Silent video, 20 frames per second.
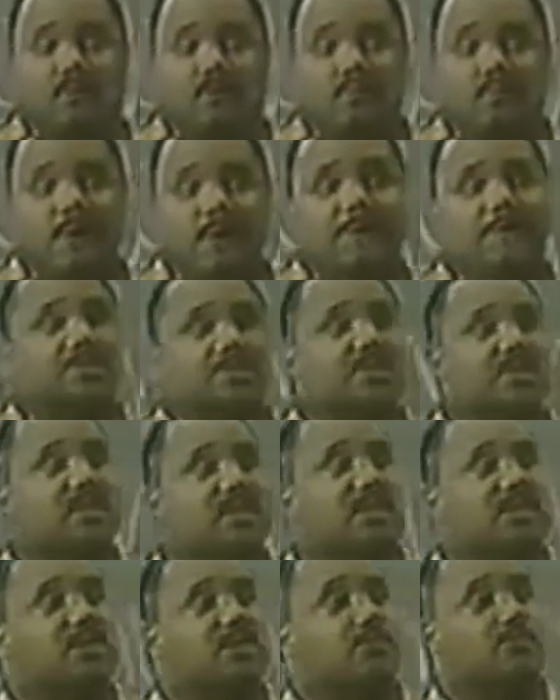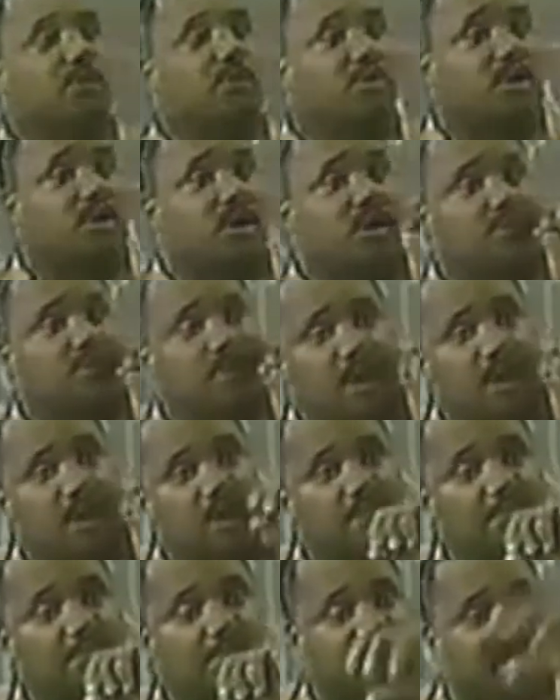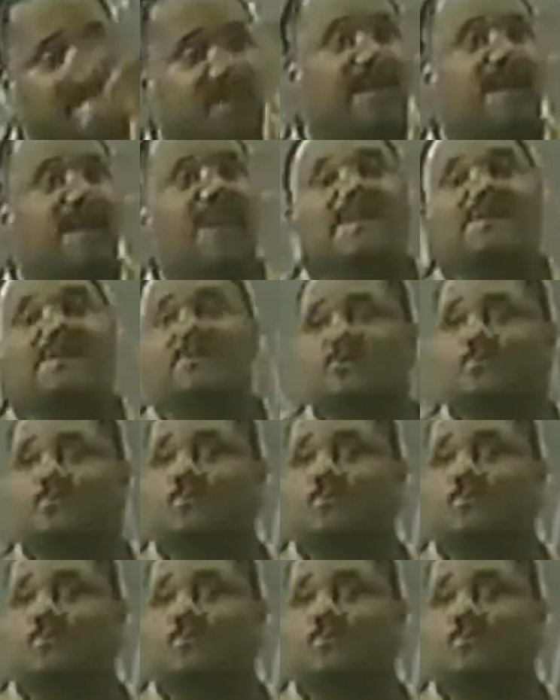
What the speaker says: represented in your book, Bentley Layton's